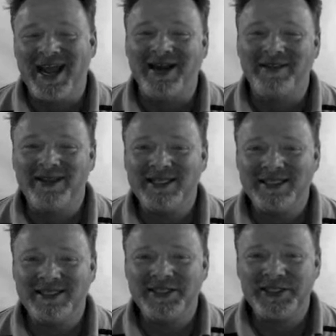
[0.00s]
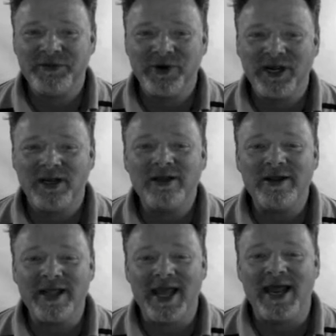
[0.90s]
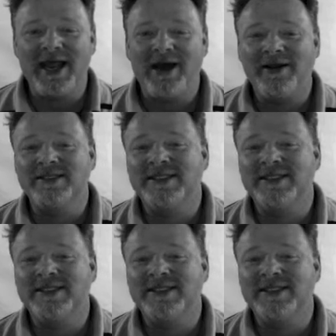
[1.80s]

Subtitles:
And in this edition, we're going to look at how to